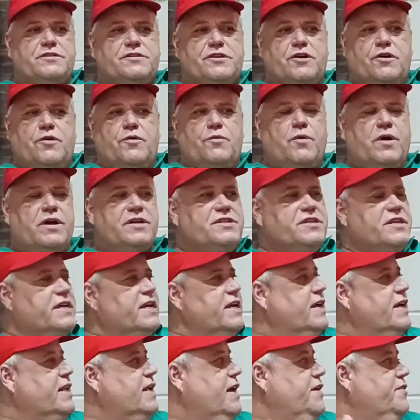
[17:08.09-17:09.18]
So once
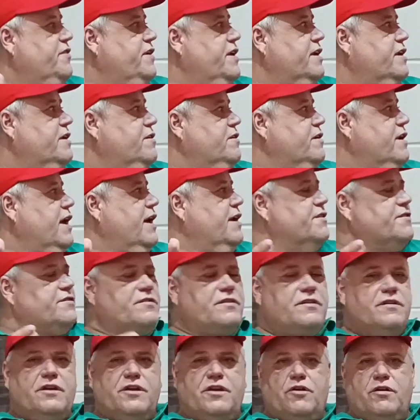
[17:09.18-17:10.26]
again, I think you guys,
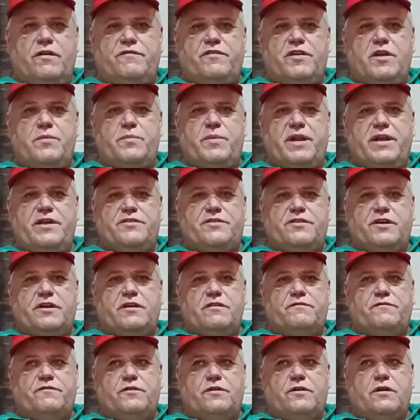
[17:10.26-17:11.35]
you know, if anybody's
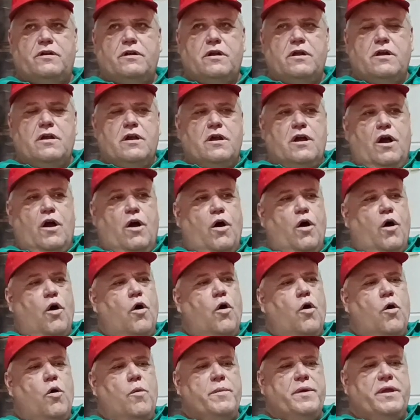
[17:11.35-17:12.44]
looking for a
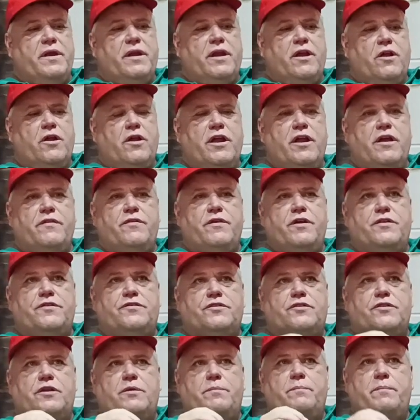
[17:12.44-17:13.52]
home in an area
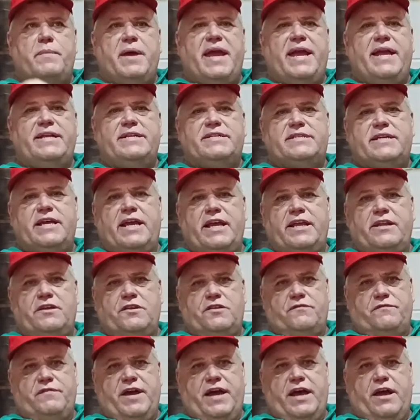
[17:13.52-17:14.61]
that's going to maintain
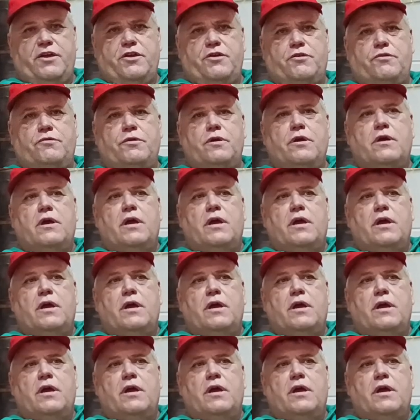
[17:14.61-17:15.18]
its value,